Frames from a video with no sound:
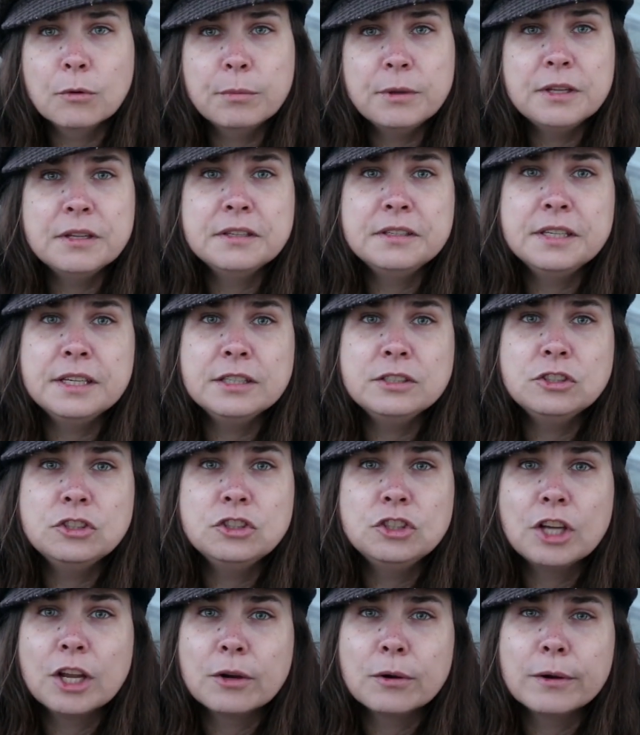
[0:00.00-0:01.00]
would be to
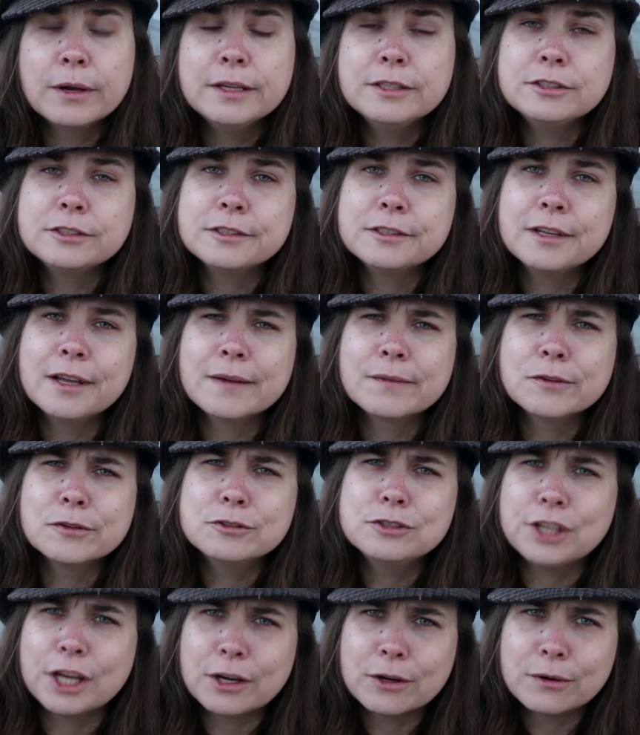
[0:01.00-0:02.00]
teach generation
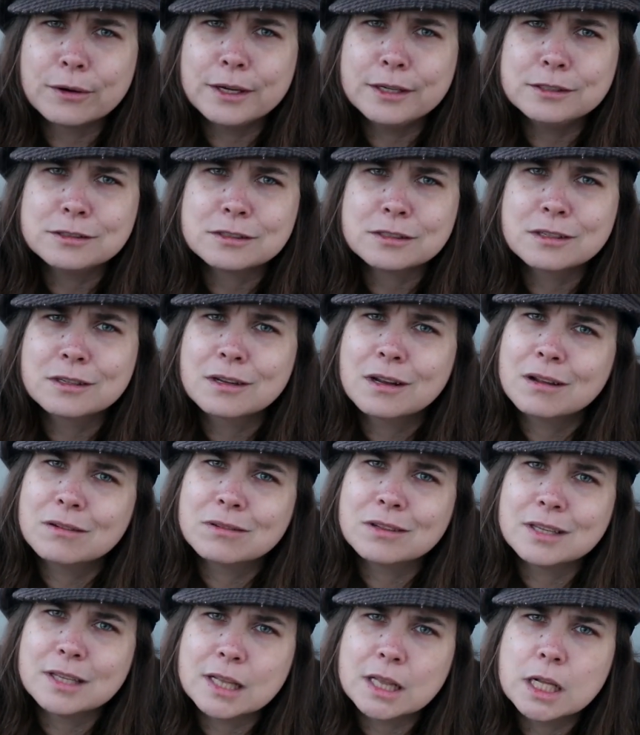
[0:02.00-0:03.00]
after generation
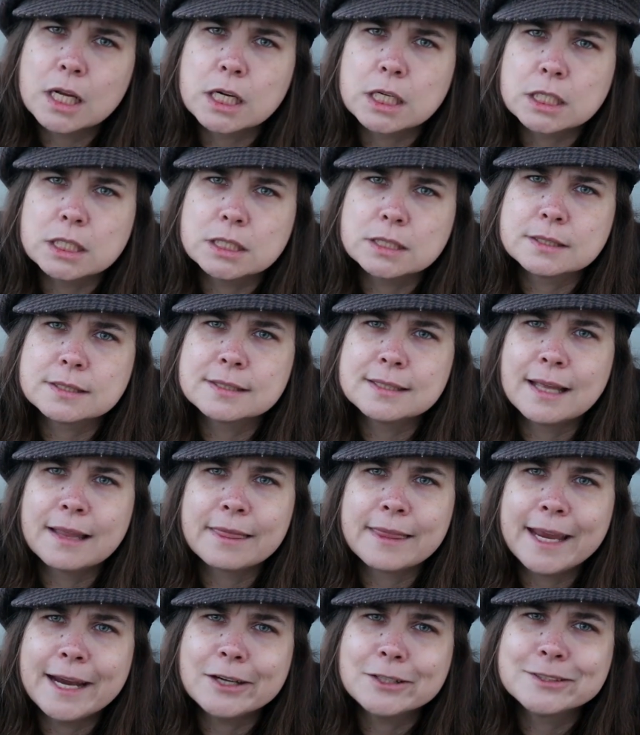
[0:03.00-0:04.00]
of little girls
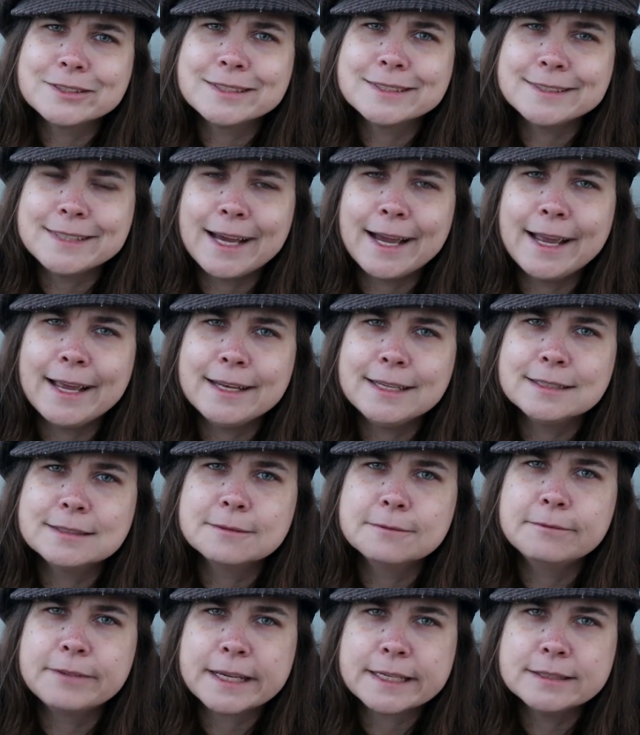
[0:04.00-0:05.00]
that they are
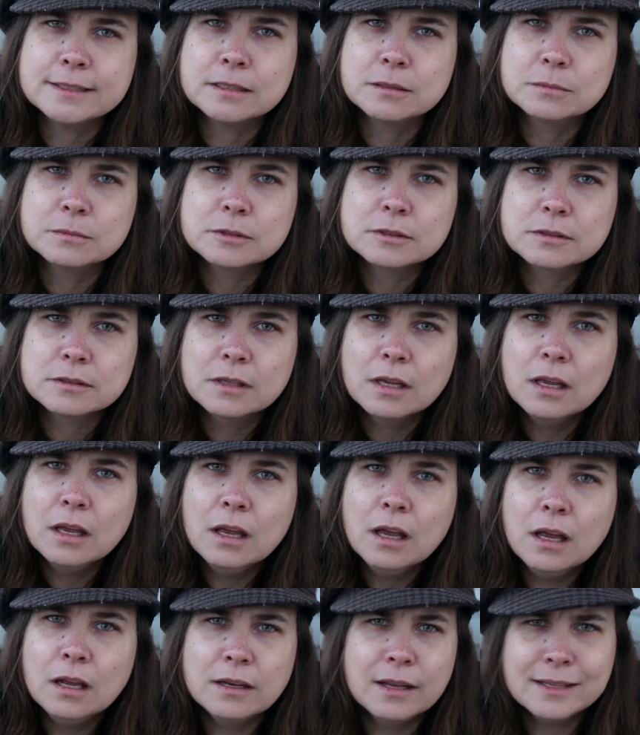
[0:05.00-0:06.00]
society's victims.
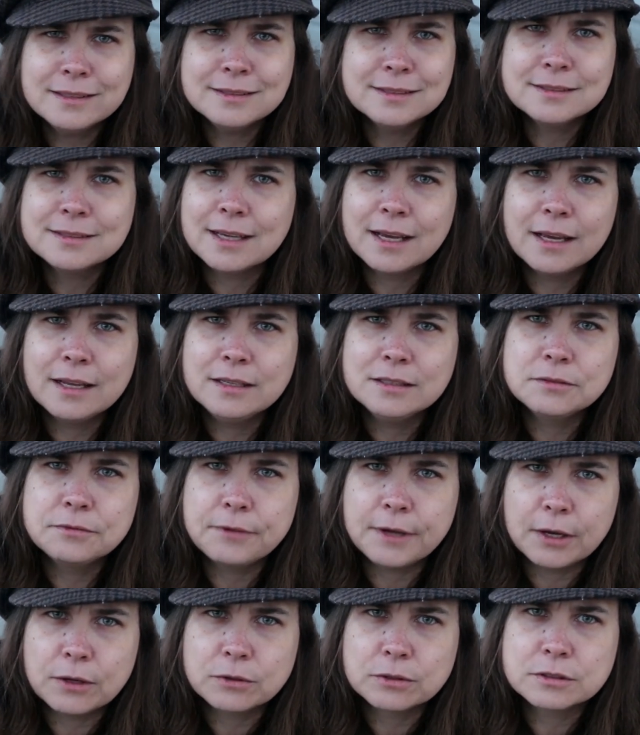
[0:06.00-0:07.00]
Not
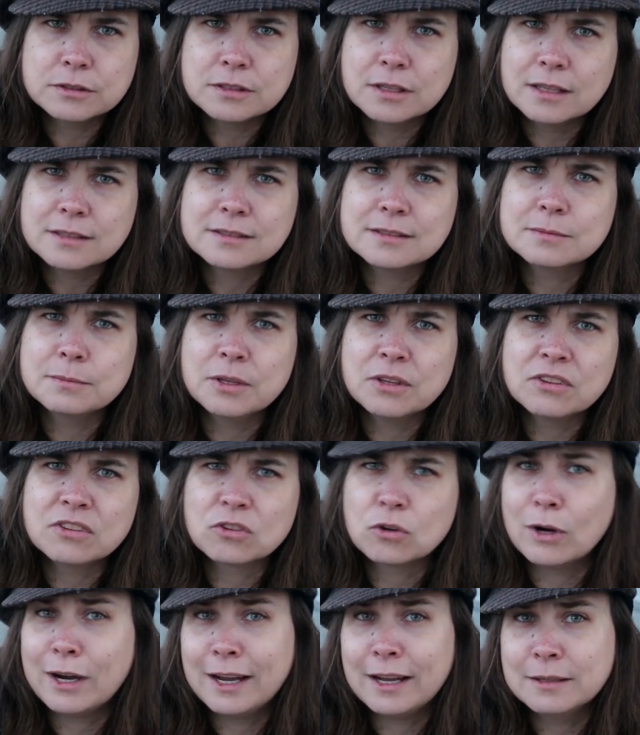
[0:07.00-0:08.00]
society's founders, not
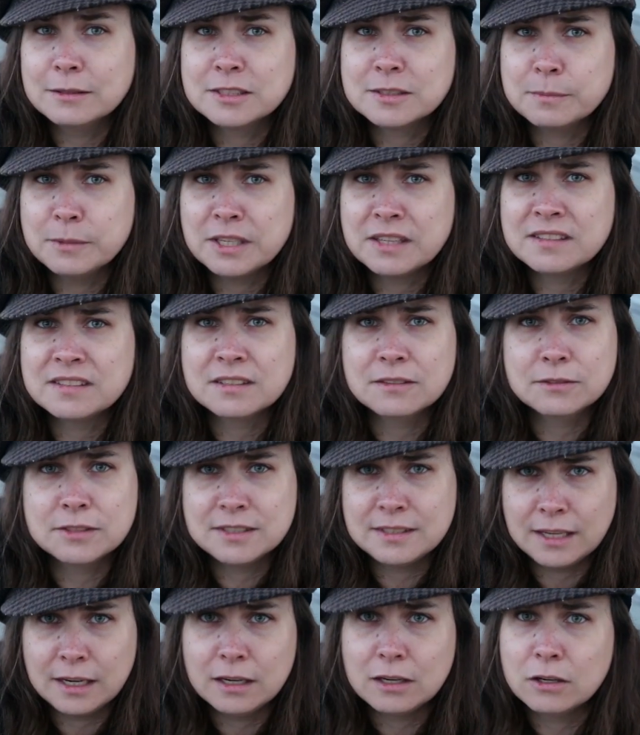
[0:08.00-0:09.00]
smiths of
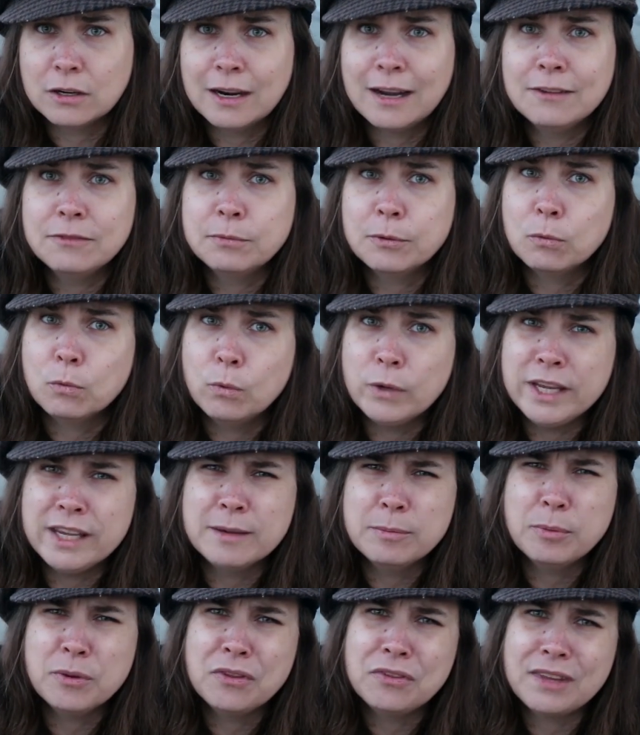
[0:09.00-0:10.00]
statecraft, but
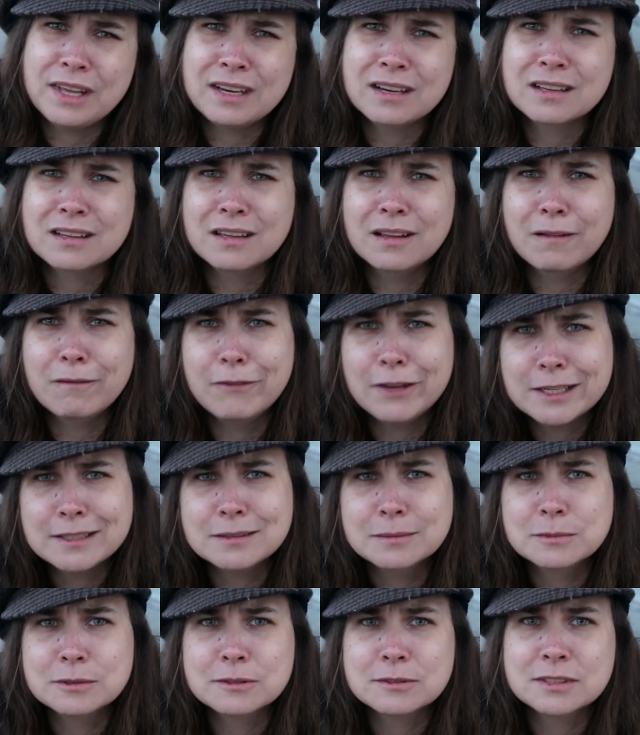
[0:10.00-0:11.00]
weak, pathetic little
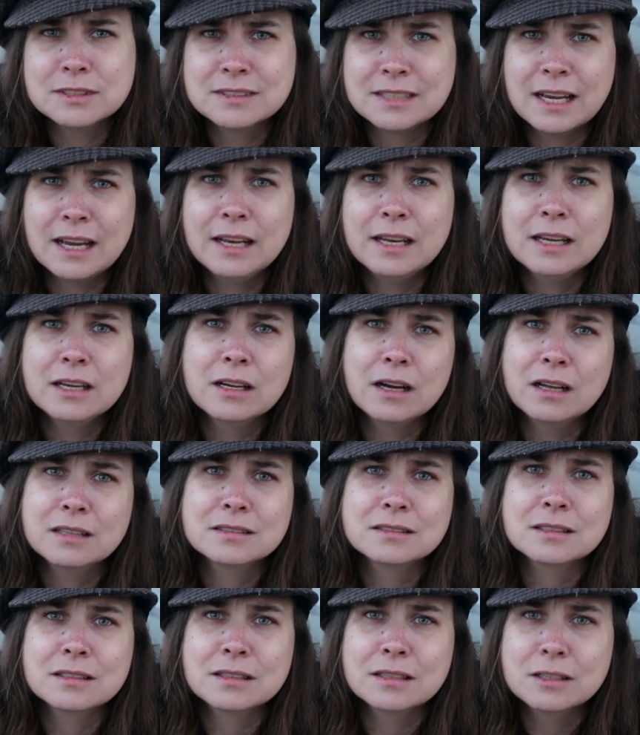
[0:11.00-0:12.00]
victims of society
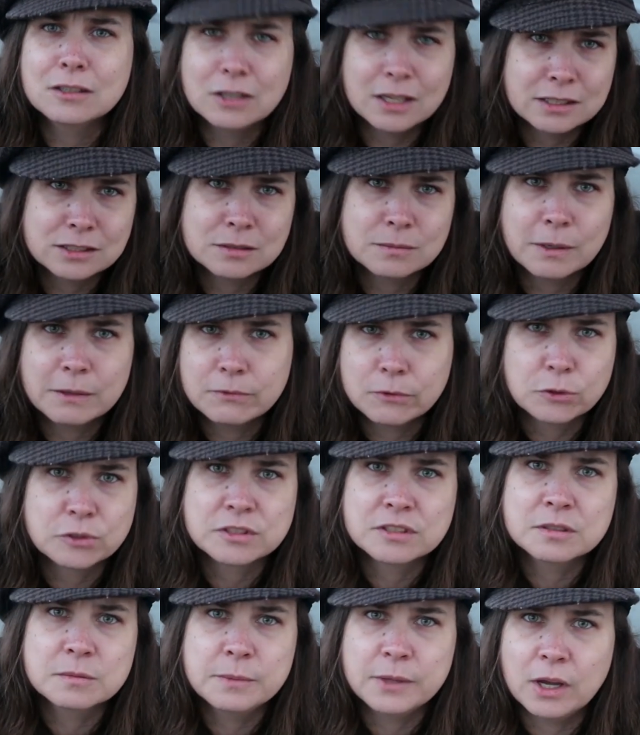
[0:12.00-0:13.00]
constantly crushed by
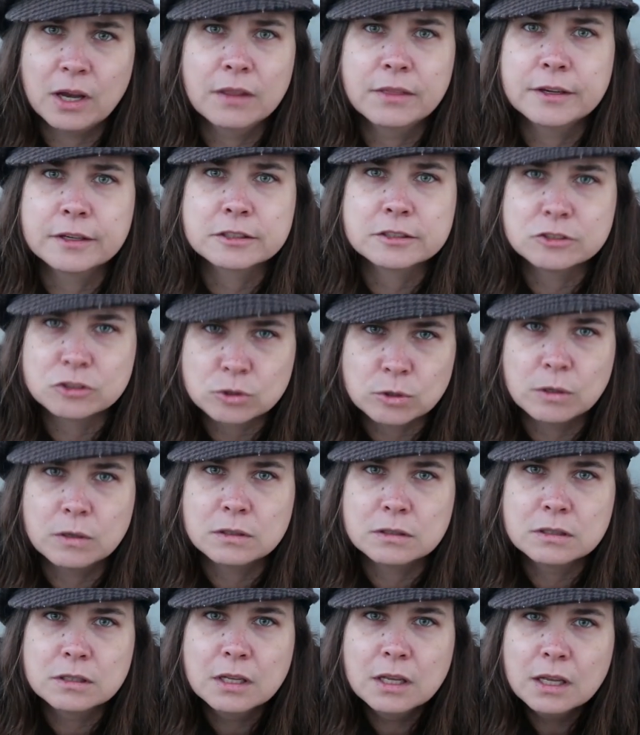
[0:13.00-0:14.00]
forces beyond their
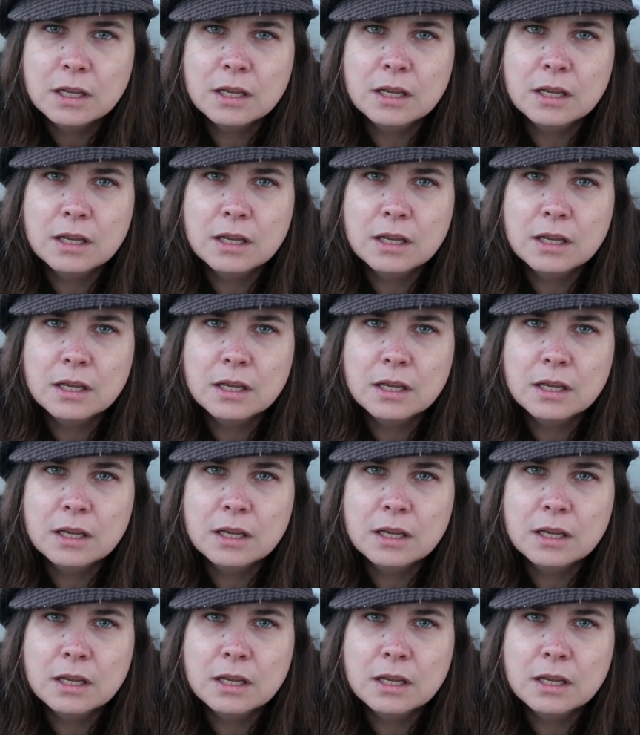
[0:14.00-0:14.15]
control.